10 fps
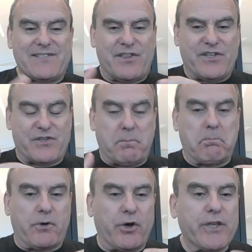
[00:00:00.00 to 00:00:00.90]
this
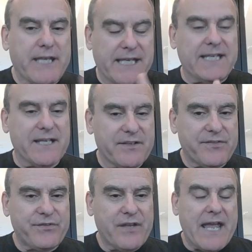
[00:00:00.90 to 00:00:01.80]

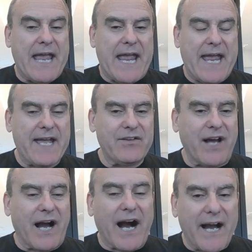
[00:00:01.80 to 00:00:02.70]
murkiness, and
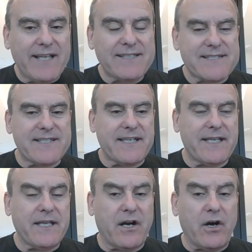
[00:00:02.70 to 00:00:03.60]
I
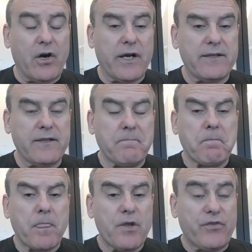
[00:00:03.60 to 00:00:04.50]
see on
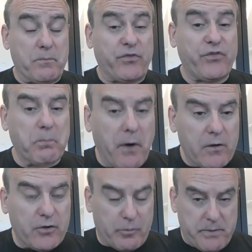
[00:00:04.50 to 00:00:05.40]
some
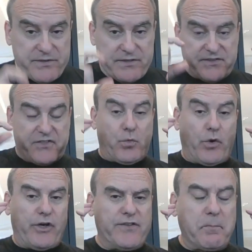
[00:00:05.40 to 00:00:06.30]
smaller businesses
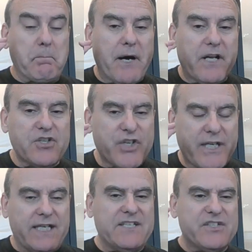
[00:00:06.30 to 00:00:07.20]
where it's much
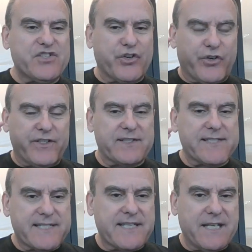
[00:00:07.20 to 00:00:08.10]
easier to
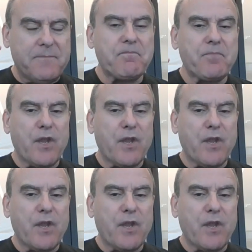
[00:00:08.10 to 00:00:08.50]
see.